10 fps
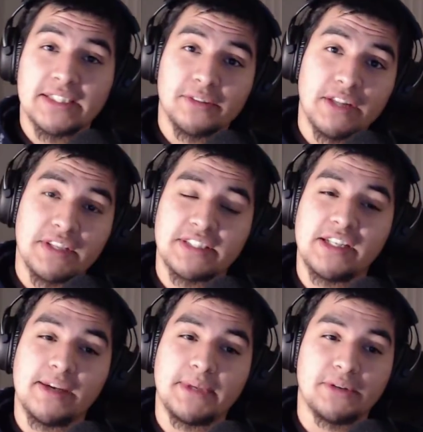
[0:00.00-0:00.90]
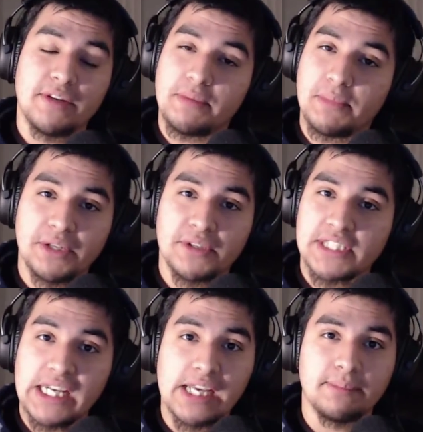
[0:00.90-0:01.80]
I don't have the time. I don't have the money or the
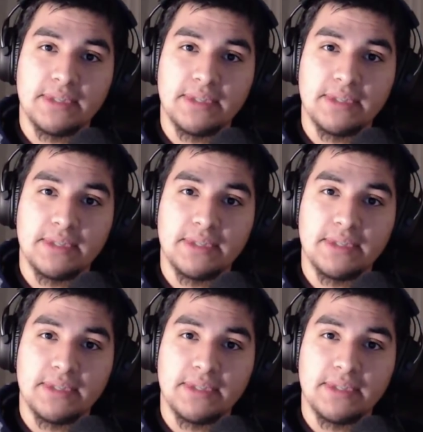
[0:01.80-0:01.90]
time.